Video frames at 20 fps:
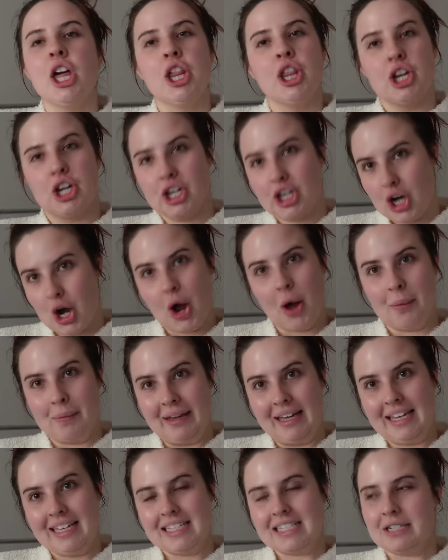They're gonna call
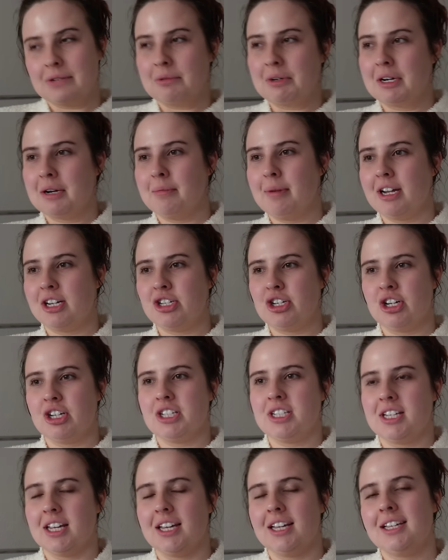me, so we're gonna make sure
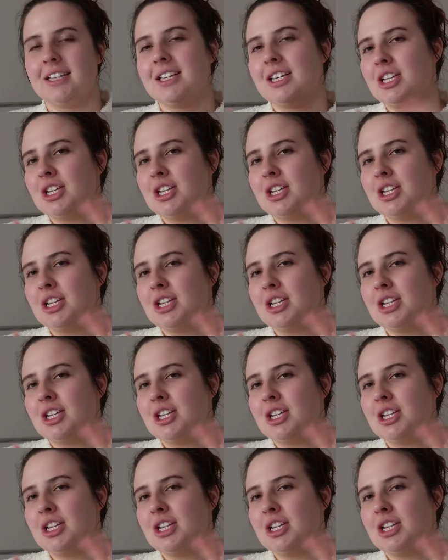it's like